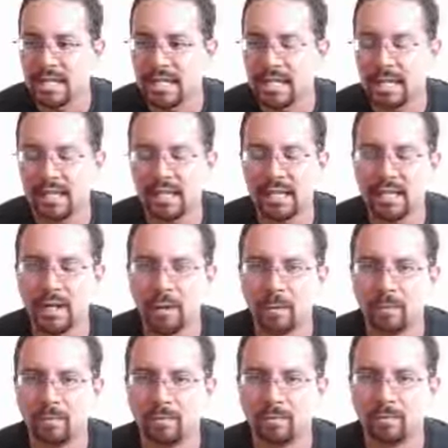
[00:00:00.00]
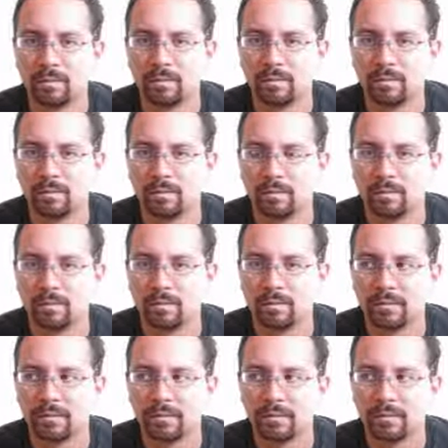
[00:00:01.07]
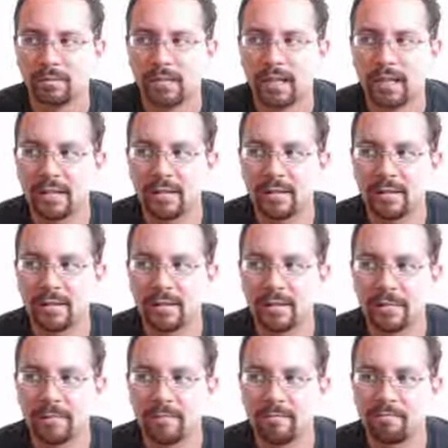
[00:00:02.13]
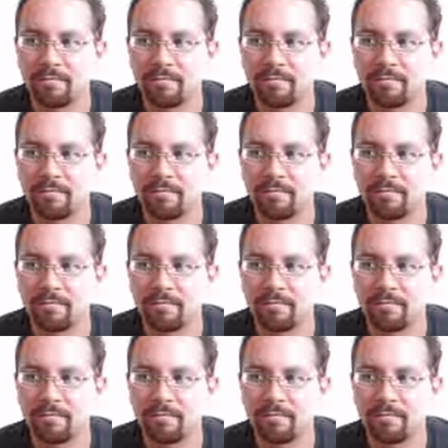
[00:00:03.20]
Yes and no, because